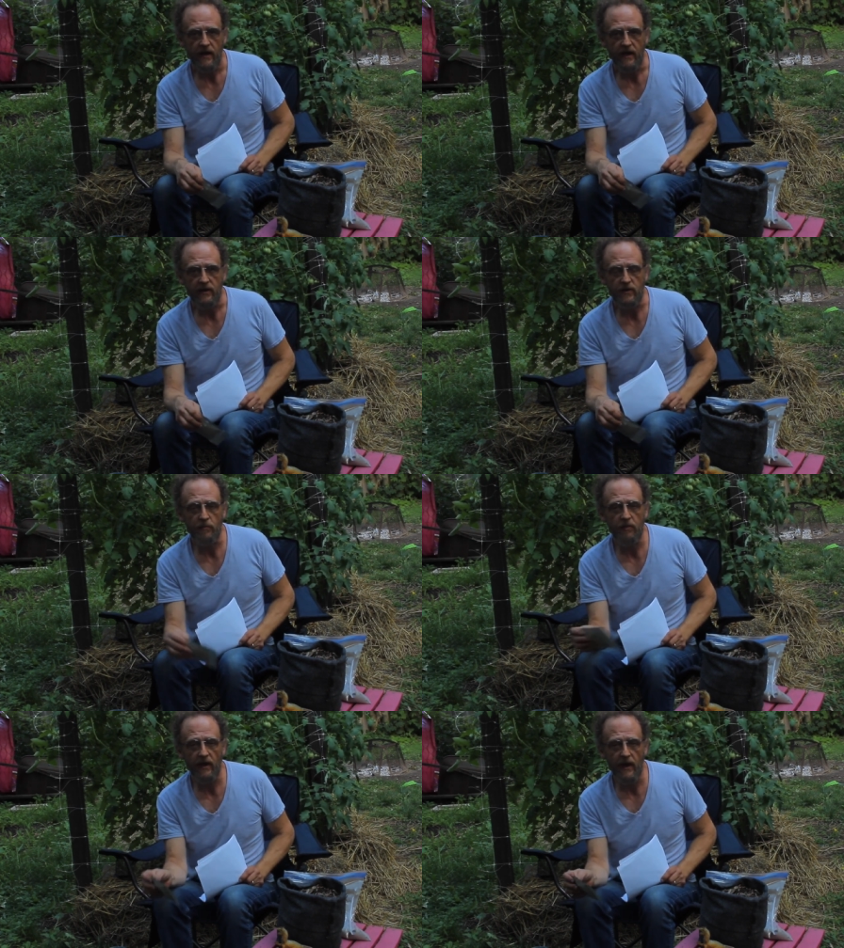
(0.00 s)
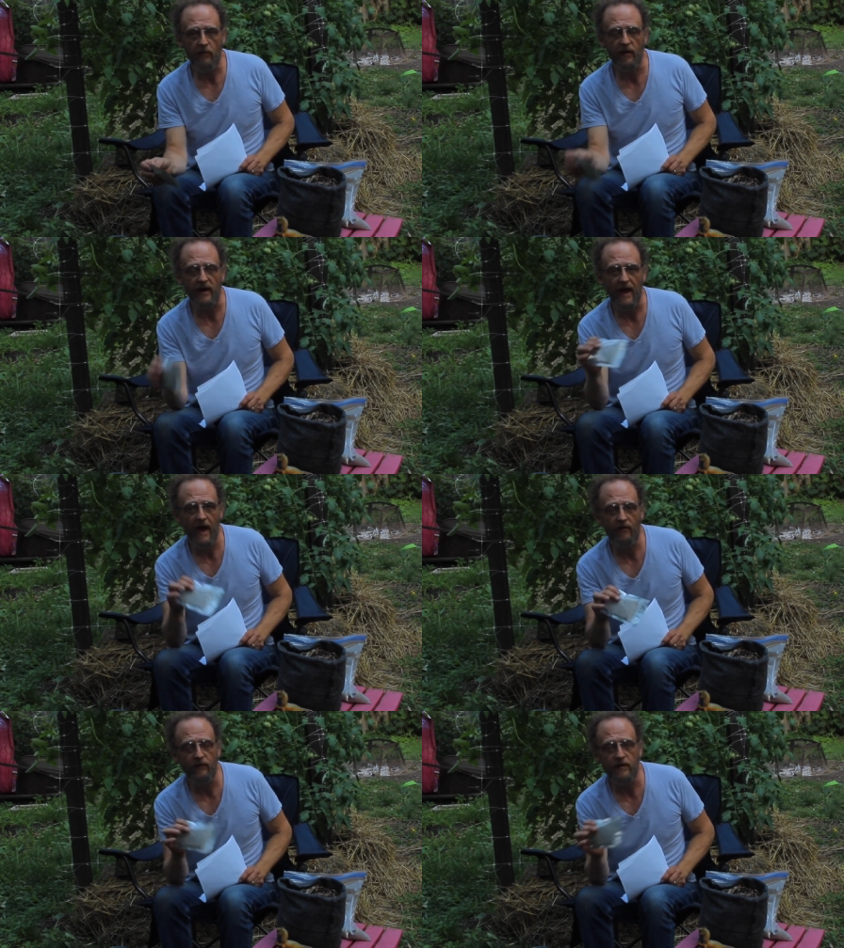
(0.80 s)
And your plant will get
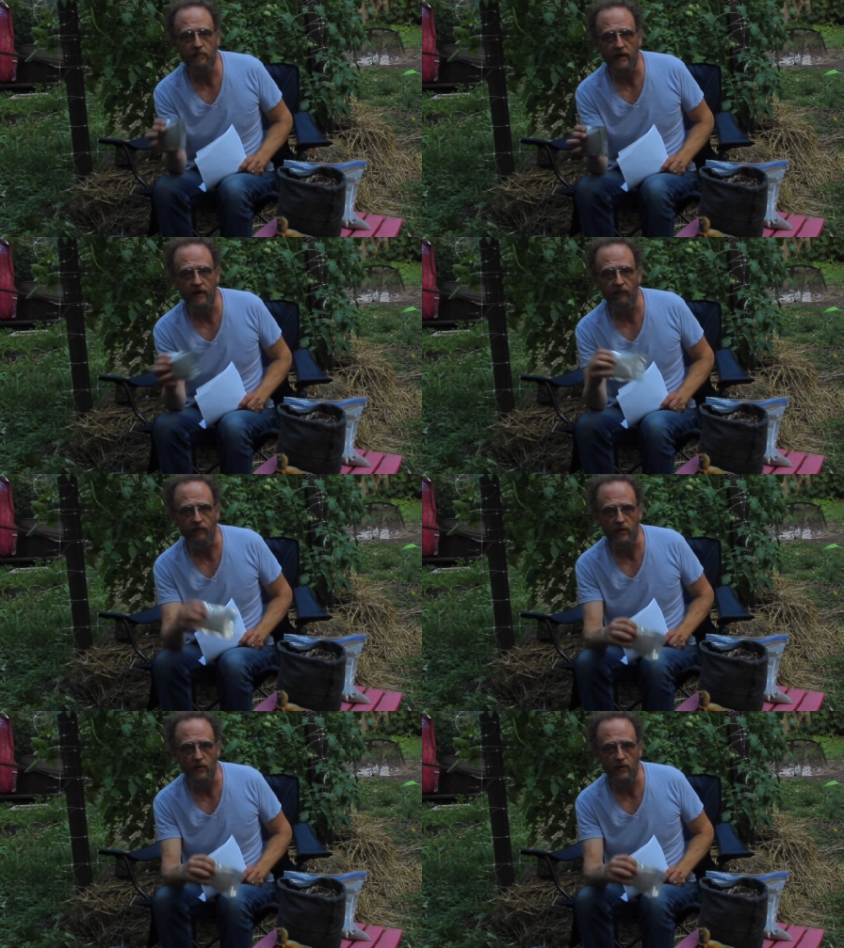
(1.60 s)
every bit of